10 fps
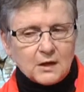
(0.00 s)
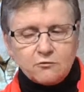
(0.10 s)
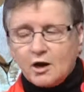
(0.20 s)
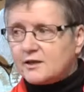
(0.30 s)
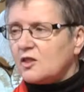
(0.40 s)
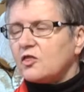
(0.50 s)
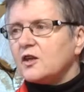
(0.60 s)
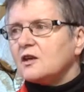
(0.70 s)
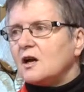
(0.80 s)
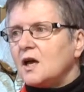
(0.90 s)
For I didn't
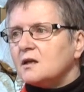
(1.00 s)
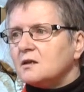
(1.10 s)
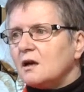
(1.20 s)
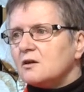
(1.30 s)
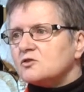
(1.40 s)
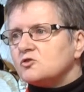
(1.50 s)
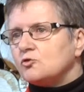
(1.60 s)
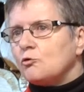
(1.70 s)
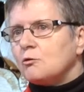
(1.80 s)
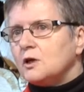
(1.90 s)
think I had a
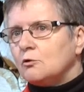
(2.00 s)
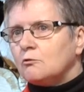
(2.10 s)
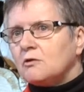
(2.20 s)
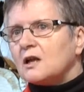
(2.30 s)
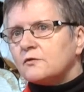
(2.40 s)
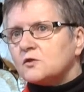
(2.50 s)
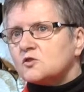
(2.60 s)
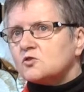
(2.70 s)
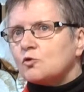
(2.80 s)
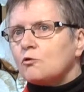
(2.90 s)
story or a relevant
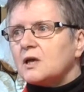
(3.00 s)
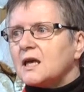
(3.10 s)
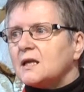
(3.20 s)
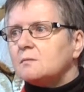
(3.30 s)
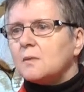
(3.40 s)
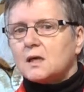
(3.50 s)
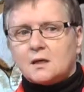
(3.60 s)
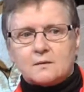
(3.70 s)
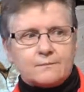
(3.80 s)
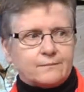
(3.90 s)
story in me,